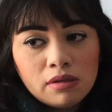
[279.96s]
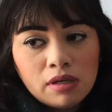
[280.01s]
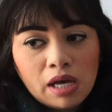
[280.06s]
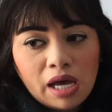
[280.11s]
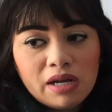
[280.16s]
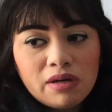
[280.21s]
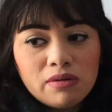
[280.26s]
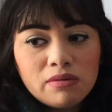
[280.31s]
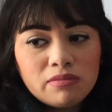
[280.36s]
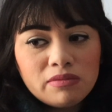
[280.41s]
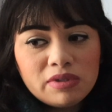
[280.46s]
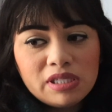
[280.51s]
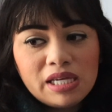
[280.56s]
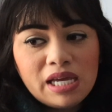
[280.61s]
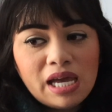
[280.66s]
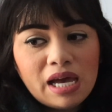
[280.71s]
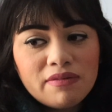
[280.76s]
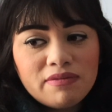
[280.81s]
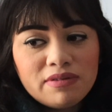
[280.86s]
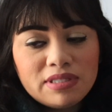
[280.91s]
I don't really
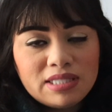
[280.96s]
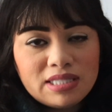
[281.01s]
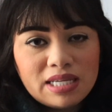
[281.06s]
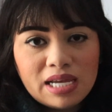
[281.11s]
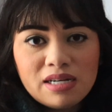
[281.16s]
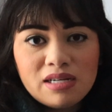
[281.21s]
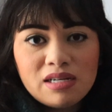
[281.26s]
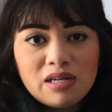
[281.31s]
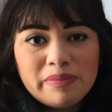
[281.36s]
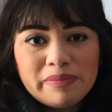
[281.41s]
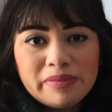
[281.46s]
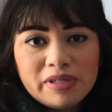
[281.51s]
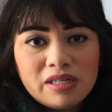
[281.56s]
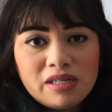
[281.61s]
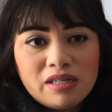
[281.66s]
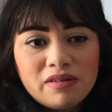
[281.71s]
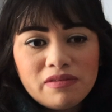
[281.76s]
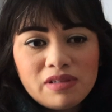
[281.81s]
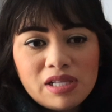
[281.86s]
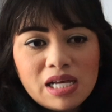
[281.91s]
have a set number
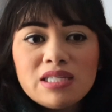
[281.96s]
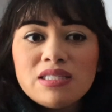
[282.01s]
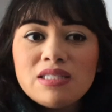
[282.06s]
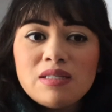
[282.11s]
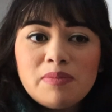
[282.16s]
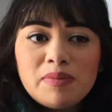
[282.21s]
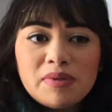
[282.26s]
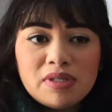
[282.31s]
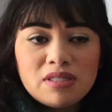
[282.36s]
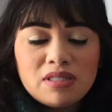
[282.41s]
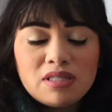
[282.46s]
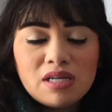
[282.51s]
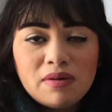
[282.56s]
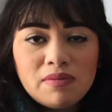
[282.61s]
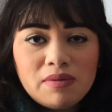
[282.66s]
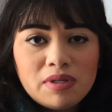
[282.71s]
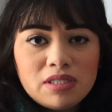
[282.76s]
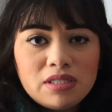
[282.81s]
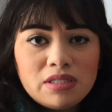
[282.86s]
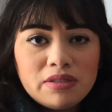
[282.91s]
of classic books I
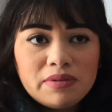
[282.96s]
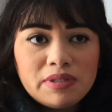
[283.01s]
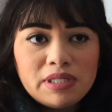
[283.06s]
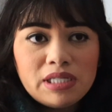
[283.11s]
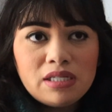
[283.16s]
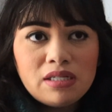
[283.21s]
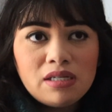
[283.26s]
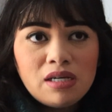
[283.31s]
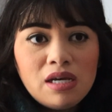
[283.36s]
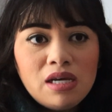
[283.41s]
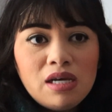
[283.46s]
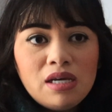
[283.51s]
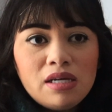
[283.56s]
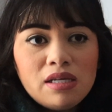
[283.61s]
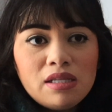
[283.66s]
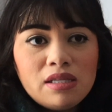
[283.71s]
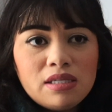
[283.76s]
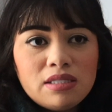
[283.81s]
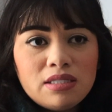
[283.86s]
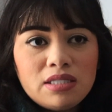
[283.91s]
want to read
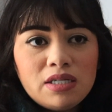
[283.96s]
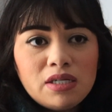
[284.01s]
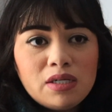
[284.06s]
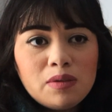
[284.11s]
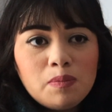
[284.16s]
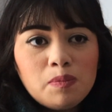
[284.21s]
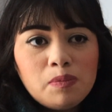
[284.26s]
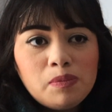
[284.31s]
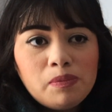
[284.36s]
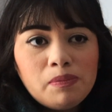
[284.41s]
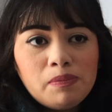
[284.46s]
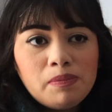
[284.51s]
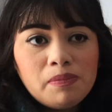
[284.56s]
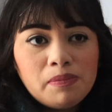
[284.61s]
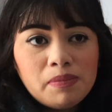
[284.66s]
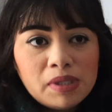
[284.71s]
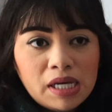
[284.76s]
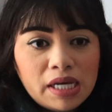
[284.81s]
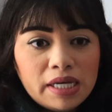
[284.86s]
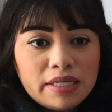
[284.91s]
this year,
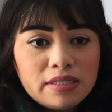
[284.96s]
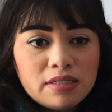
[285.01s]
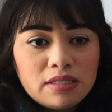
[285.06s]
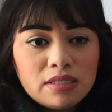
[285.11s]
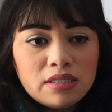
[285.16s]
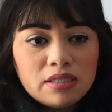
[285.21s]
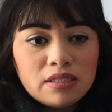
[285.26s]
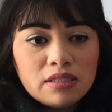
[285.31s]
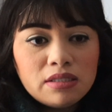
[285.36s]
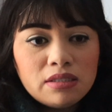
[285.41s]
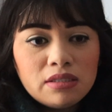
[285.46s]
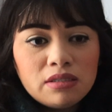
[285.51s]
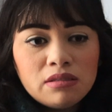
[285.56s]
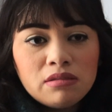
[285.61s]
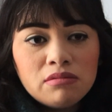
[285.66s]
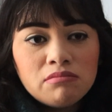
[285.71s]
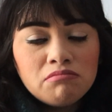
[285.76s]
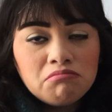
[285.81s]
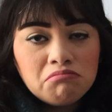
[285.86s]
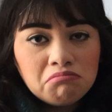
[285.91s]
but
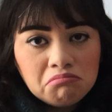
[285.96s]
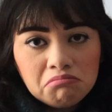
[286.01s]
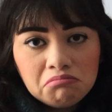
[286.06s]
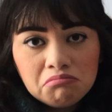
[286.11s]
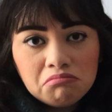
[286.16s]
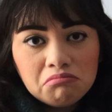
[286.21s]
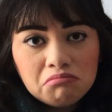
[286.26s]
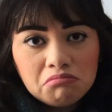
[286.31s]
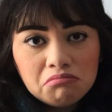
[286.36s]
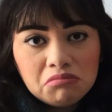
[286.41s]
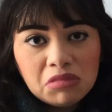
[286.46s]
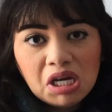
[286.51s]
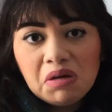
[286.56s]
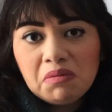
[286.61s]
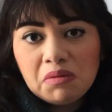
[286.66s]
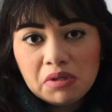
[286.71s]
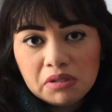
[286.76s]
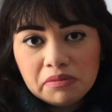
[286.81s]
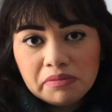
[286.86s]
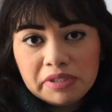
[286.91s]
I
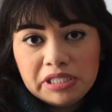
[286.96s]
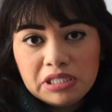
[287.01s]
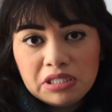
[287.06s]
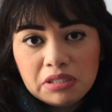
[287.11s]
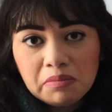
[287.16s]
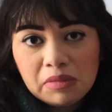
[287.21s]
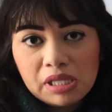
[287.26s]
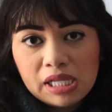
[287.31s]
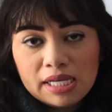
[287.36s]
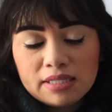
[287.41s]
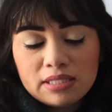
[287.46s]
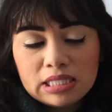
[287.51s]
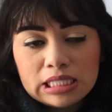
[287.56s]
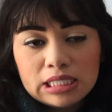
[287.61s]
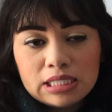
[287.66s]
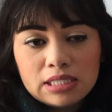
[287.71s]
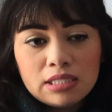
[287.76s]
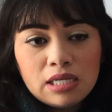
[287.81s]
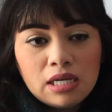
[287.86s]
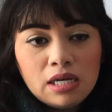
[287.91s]
want to read some
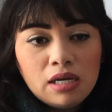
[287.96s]
classics.